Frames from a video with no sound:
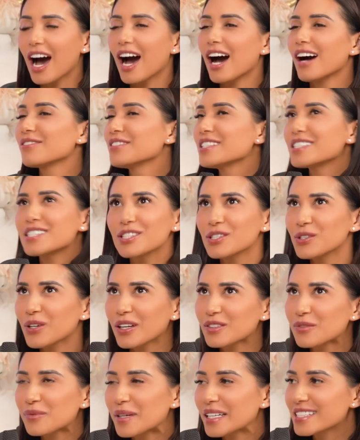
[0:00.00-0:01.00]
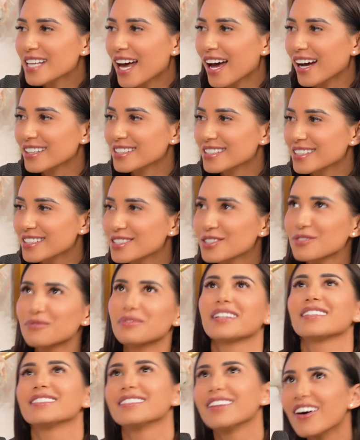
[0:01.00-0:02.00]
obviously you have to pay taxes. I'm
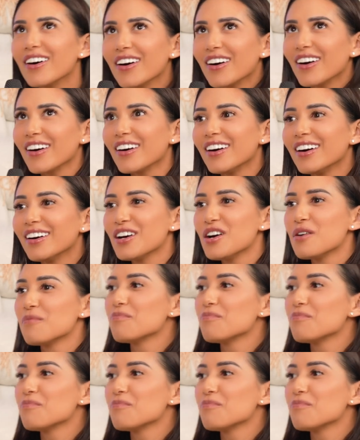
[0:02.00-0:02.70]
like, duh.